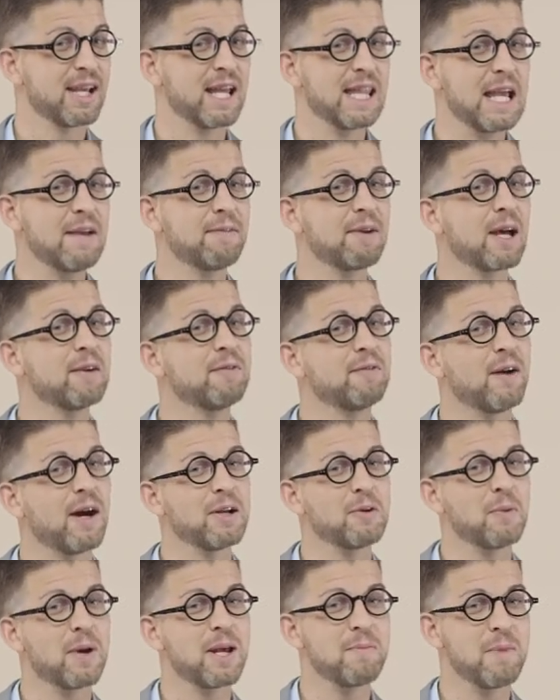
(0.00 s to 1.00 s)
and they've got to
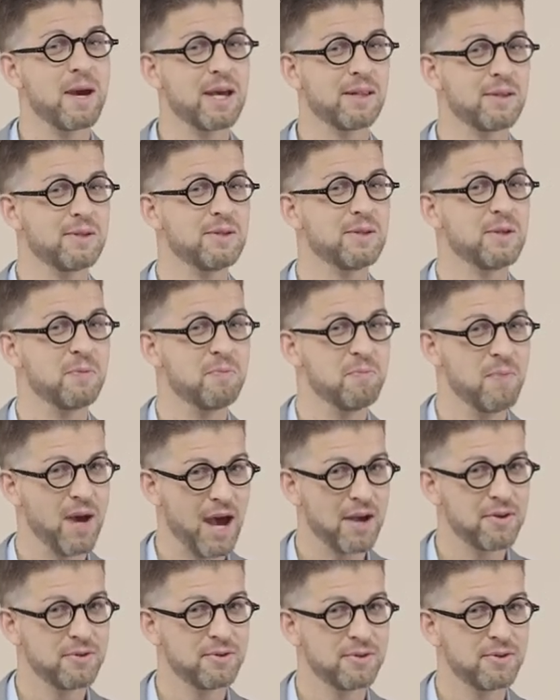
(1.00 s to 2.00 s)
find a way to make the two
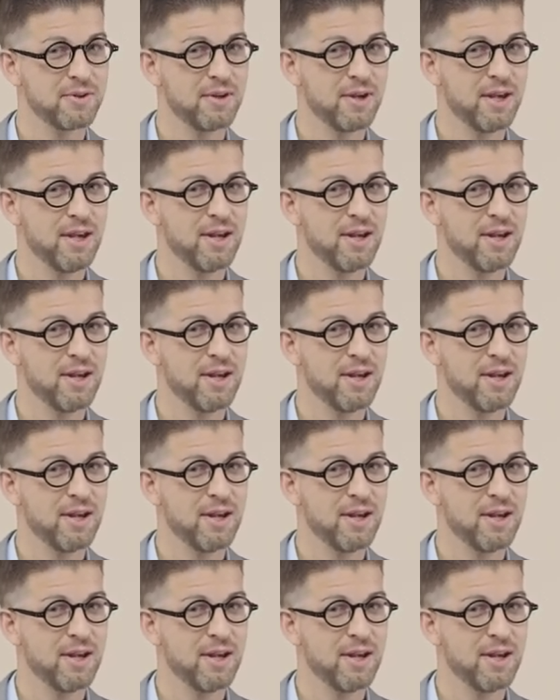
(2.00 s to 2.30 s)
mesh.